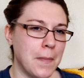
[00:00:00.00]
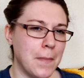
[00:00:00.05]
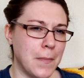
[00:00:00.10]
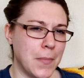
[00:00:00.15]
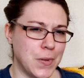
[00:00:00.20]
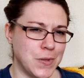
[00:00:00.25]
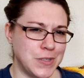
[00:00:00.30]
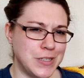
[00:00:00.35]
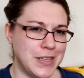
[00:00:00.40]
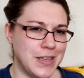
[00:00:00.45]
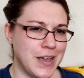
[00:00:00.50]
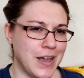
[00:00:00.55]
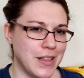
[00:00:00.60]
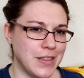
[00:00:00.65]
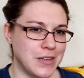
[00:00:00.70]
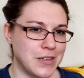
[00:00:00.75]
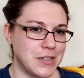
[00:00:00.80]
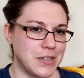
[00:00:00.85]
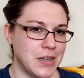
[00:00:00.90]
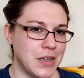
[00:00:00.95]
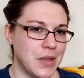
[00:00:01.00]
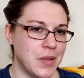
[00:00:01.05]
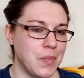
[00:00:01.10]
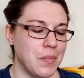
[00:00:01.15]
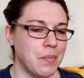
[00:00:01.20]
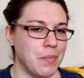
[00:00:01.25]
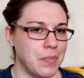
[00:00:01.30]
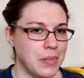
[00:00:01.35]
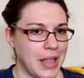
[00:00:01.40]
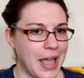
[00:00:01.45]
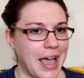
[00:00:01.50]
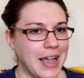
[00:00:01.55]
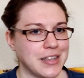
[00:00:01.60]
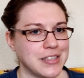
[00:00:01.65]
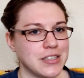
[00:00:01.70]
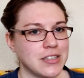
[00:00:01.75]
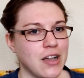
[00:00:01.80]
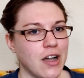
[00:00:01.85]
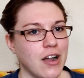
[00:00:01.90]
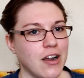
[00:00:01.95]
multicolored
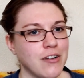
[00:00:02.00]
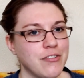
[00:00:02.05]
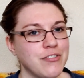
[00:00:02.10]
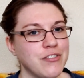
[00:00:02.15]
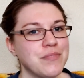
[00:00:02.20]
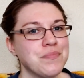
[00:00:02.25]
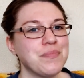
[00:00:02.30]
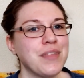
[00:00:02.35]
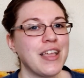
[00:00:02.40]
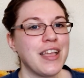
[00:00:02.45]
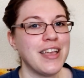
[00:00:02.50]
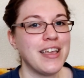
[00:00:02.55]
black scarf.